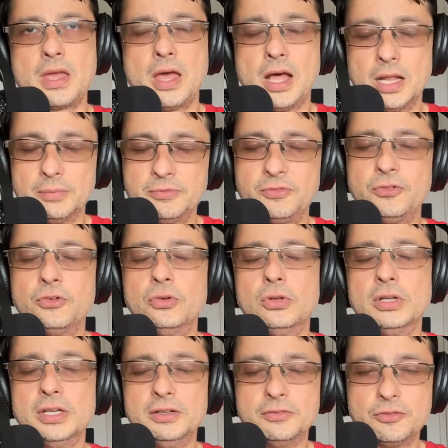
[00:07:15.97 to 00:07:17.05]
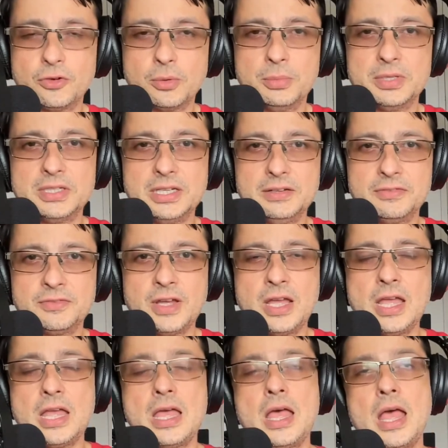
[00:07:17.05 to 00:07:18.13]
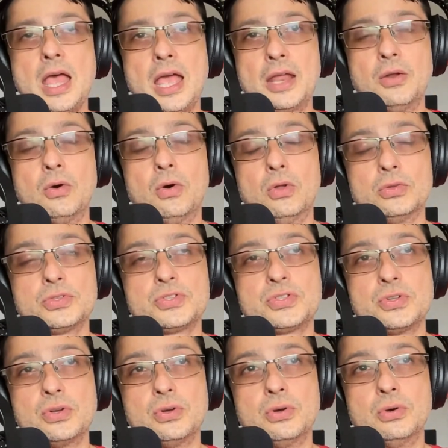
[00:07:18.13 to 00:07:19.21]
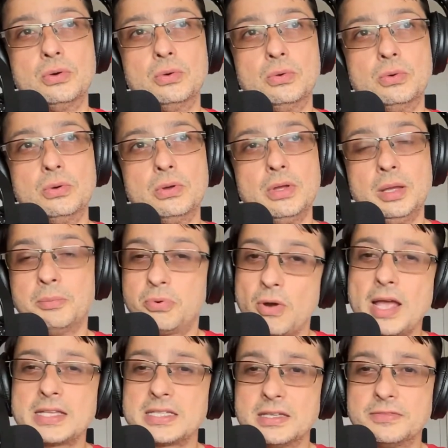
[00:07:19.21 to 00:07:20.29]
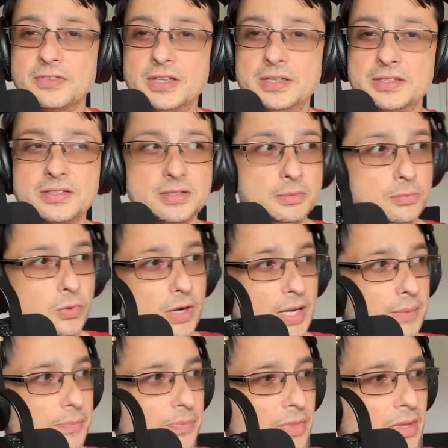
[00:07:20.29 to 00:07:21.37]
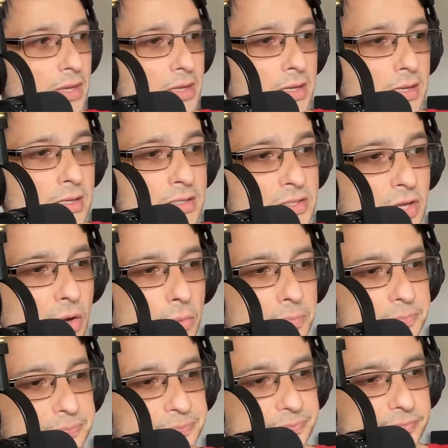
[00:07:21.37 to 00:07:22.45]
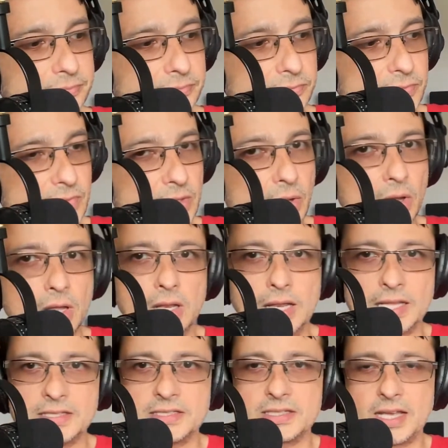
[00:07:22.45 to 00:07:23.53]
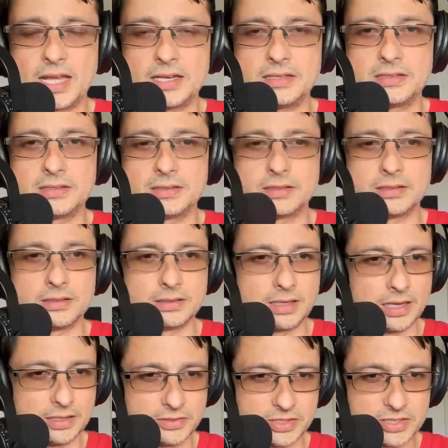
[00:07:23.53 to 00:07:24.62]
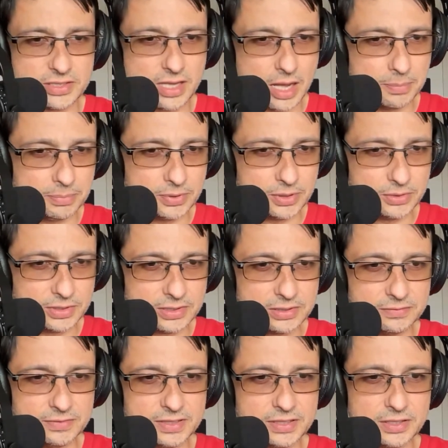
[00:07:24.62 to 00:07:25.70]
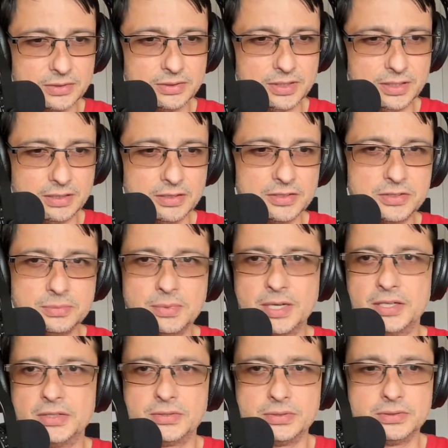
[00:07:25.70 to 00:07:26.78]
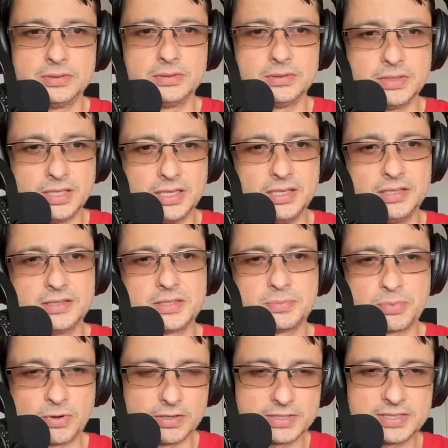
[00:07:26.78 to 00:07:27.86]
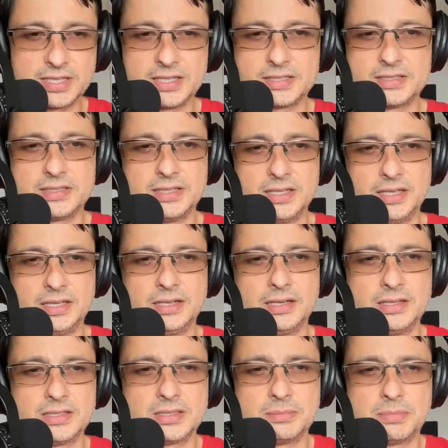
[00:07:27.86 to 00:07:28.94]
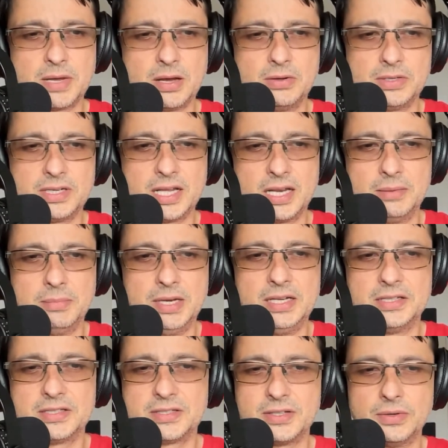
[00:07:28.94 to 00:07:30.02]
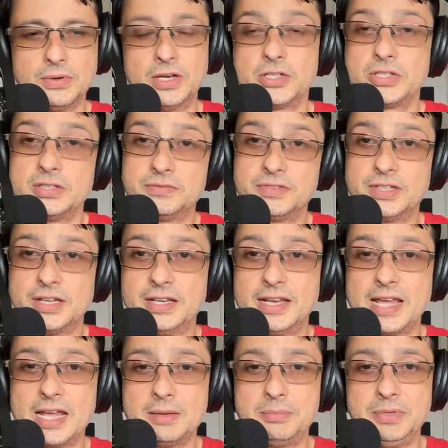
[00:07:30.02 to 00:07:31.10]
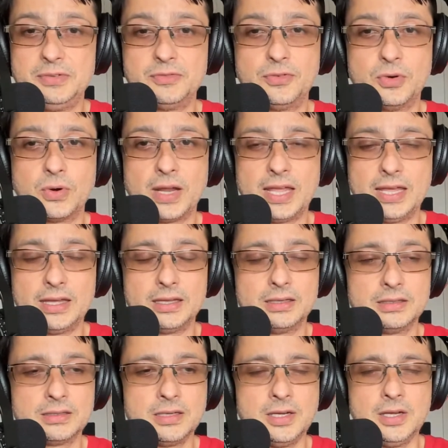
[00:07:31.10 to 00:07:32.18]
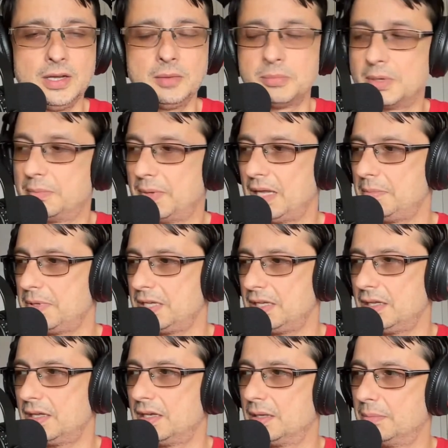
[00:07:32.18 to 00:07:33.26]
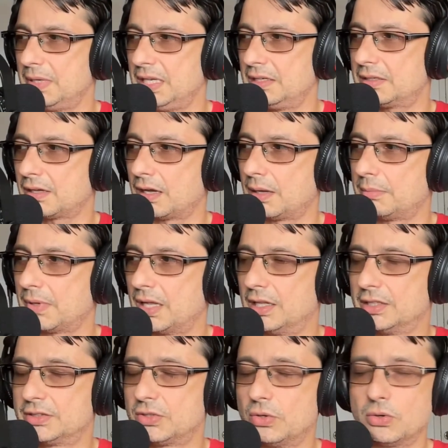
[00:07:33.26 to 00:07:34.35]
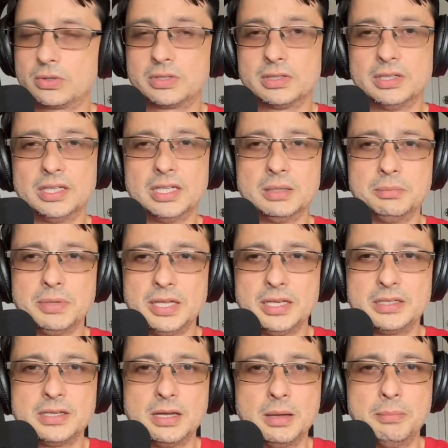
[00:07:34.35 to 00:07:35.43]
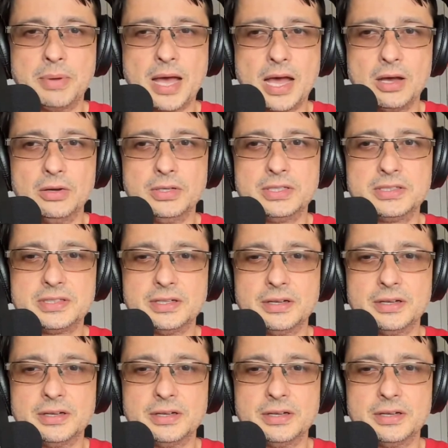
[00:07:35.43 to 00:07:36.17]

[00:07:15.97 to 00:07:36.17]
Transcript: helpful, informative, and also impressive in some way. So let's get, I just uploaded the video here into my tool. It's processing, it's about 10 minutes, so I should have done that beforehand. But maybe in the meantime, I'll talk a little bit about